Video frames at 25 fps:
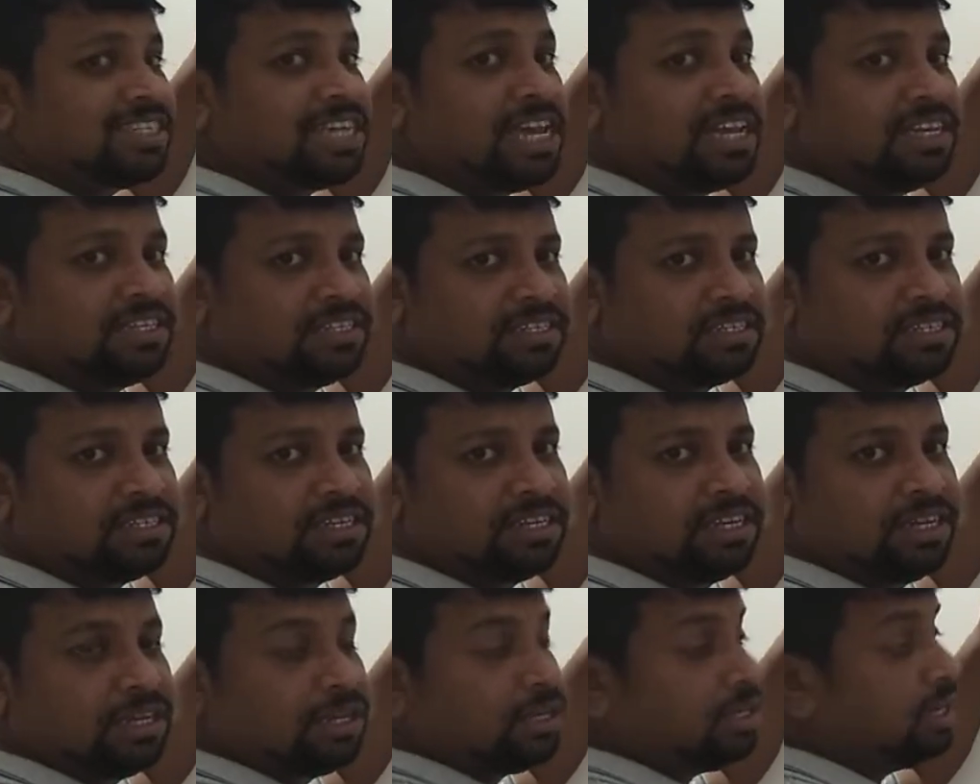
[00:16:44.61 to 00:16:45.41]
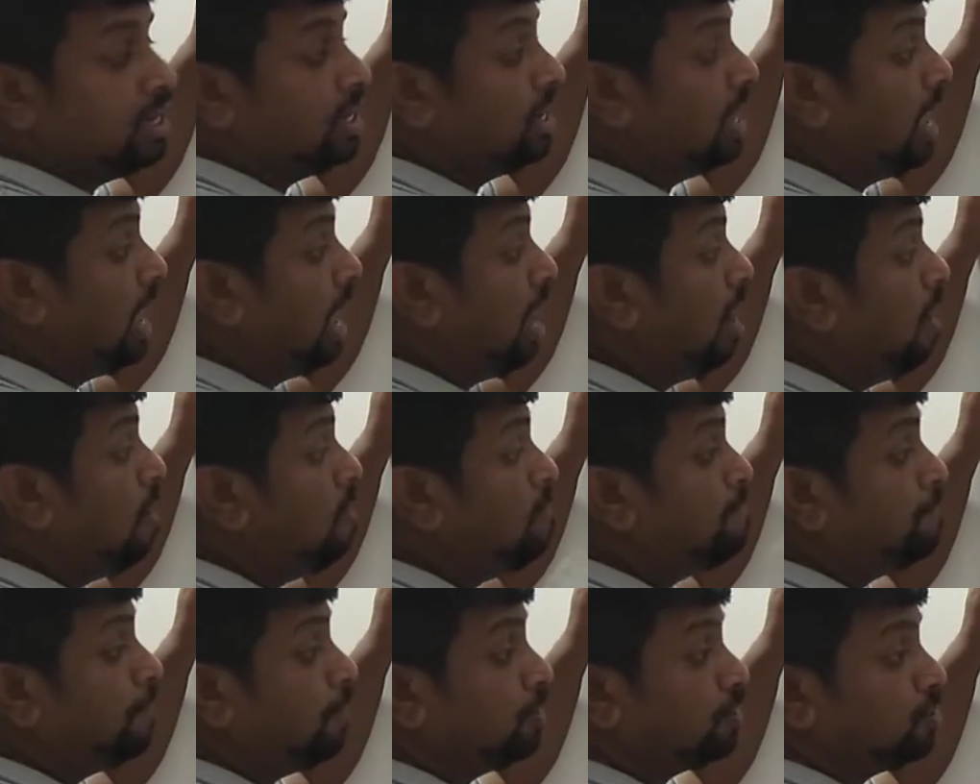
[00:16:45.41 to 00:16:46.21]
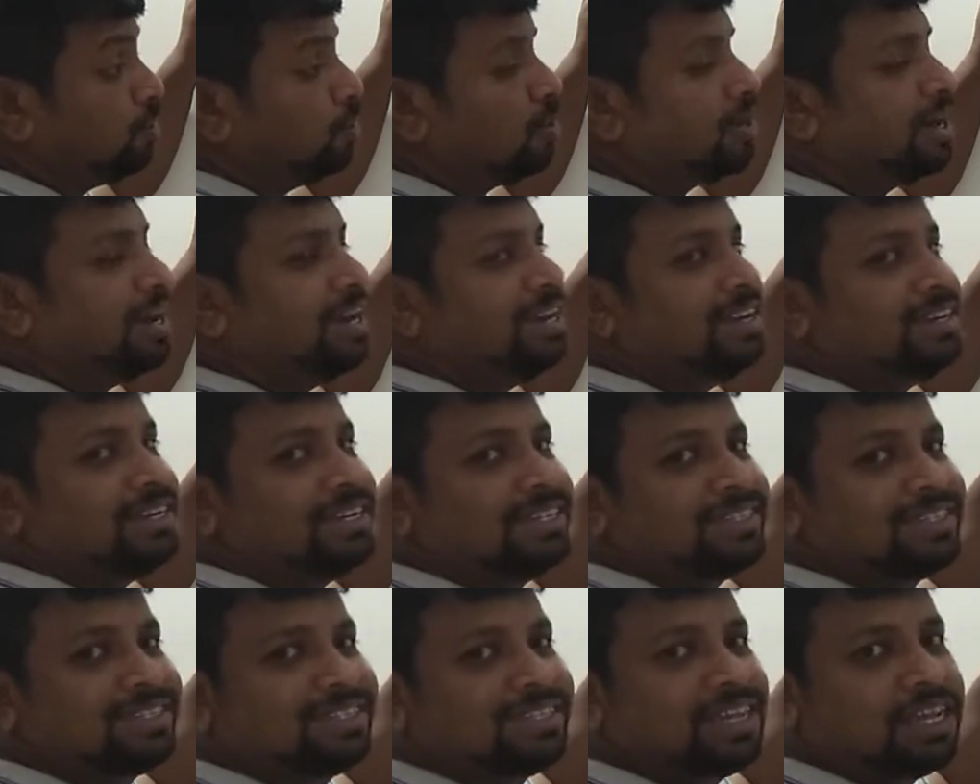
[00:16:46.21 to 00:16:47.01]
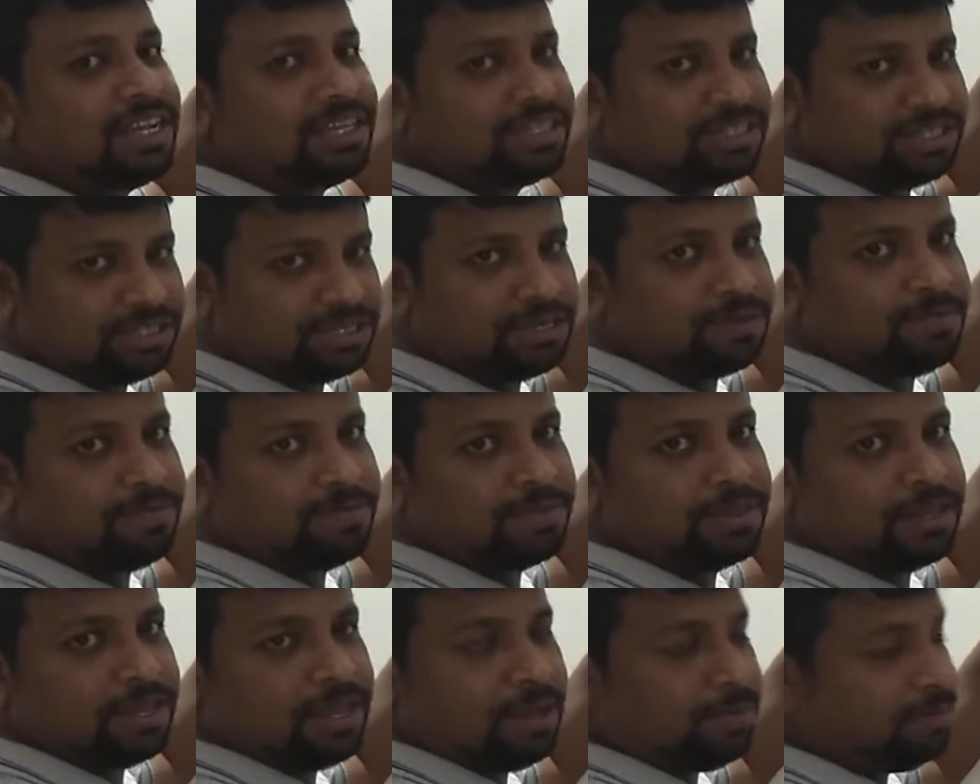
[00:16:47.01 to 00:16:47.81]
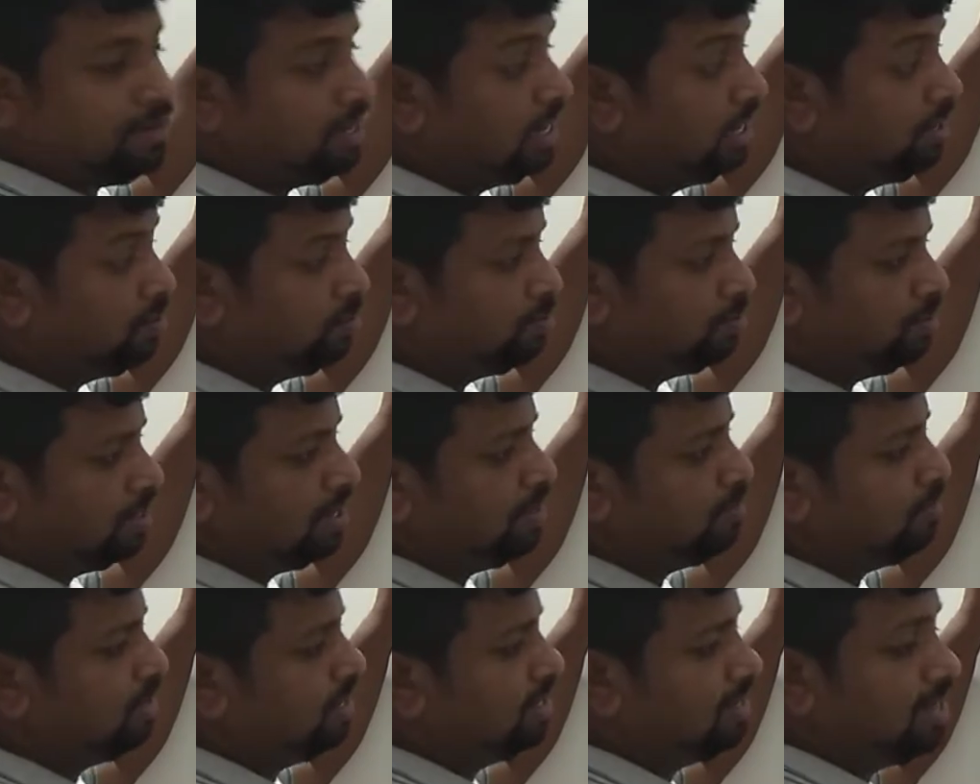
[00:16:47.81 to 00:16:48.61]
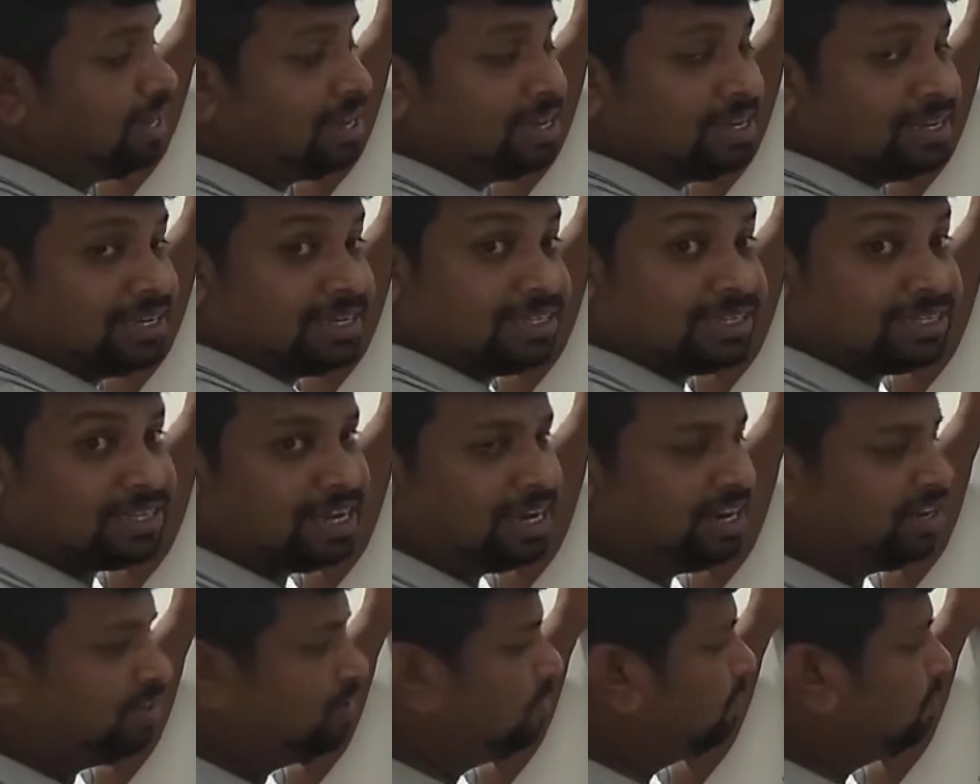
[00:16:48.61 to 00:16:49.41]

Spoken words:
changed, then how photocurrent is changed? And here to put study.